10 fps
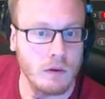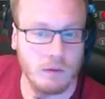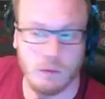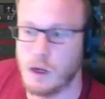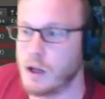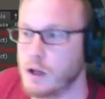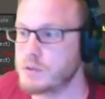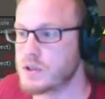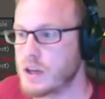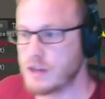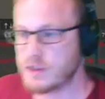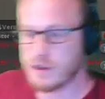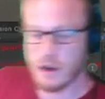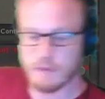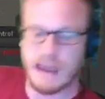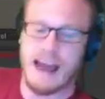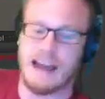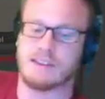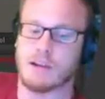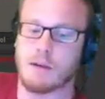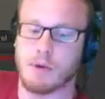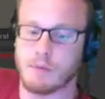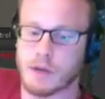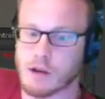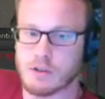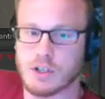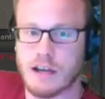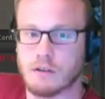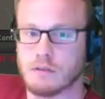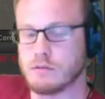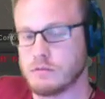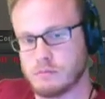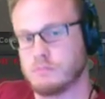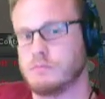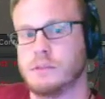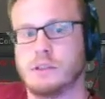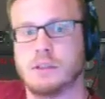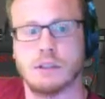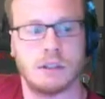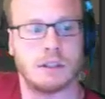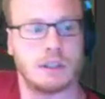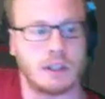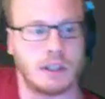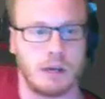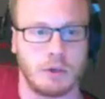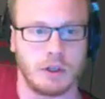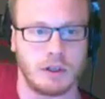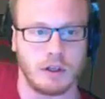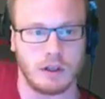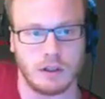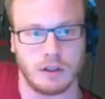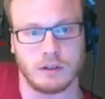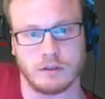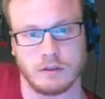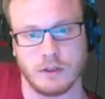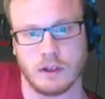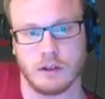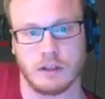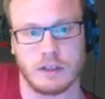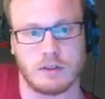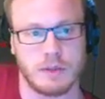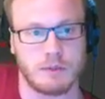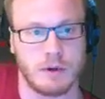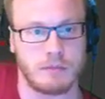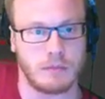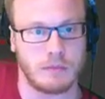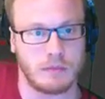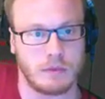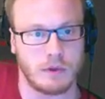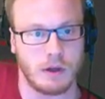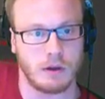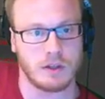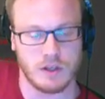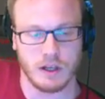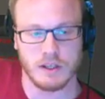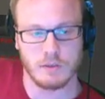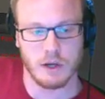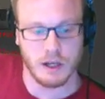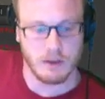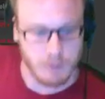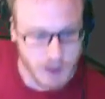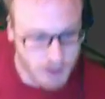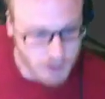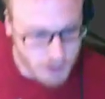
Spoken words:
Well, I'm just getting served ads up on my own channel. Come on. I don't need Twitch Prime. Oh, looks like it's working for me.